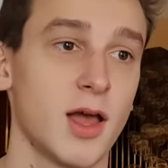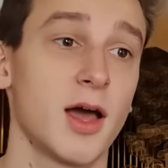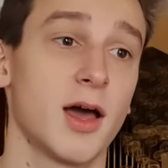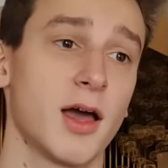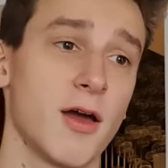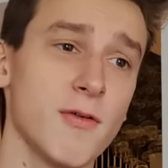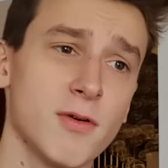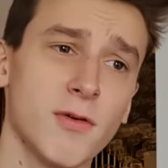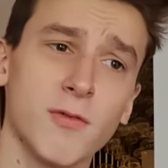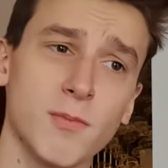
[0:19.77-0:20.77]
Uh,
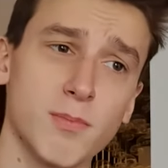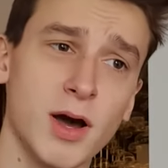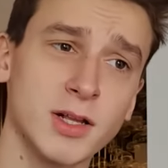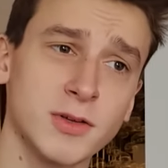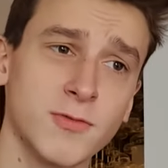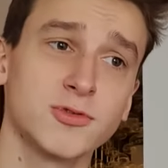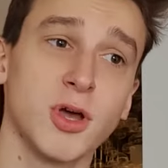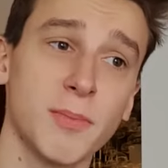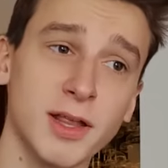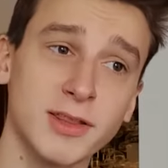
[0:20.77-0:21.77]
but
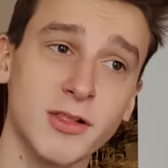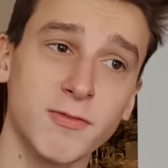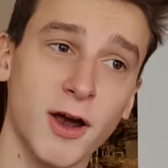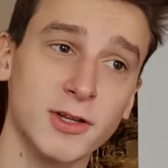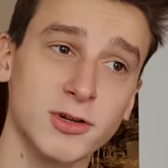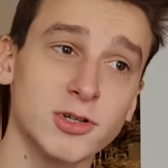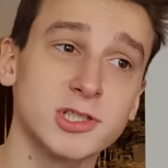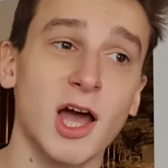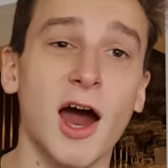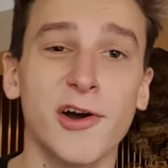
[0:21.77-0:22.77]
fundamental
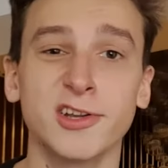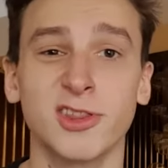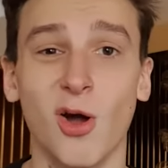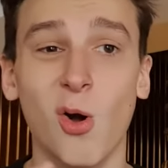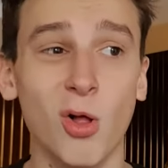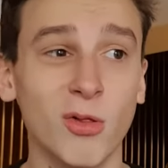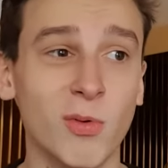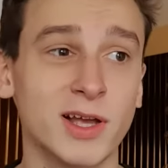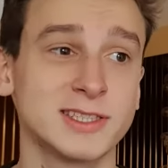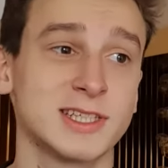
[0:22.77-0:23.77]
factors aren't
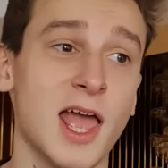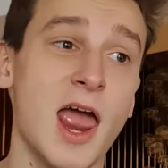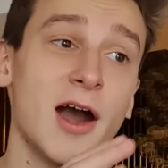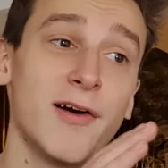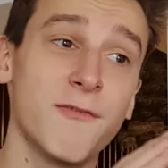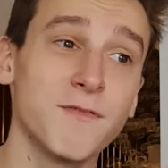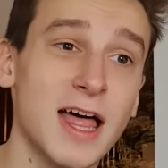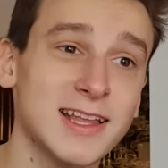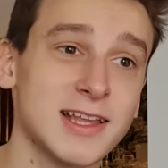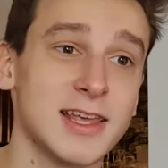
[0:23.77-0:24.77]
always
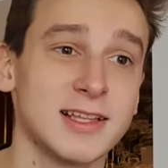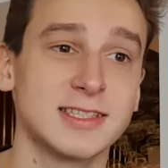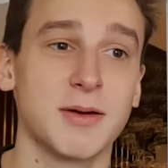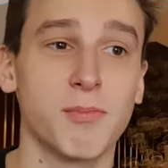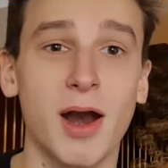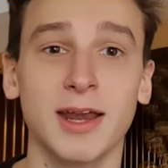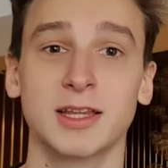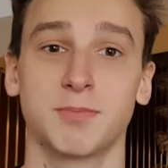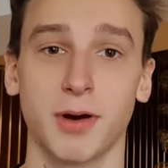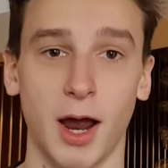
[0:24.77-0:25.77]
reflected in the
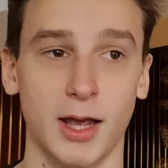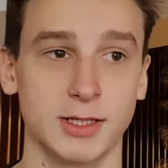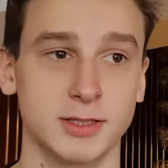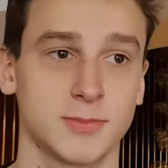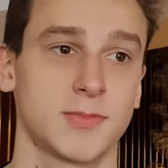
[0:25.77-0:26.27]
market price.